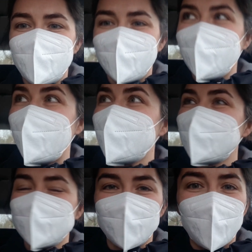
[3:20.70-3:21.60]
Hey,
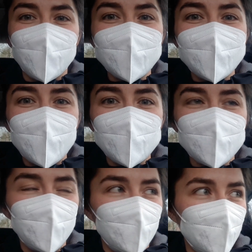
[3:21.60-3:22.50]
so I wasn't able to
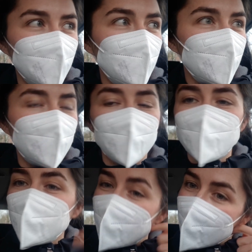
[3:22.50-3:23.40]
film
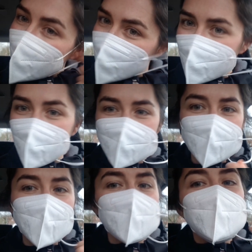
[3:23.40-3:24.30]
when getting the
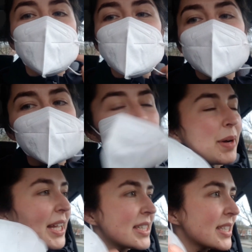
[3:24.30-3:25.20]
vaccination,
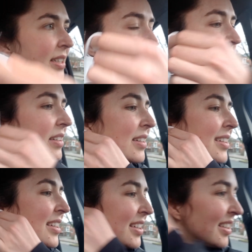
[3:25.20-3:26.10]
but I
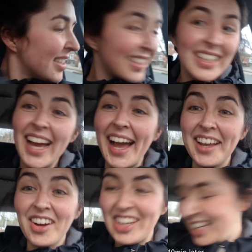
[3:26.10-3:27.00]

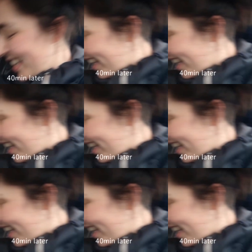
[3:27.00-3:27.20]
got it.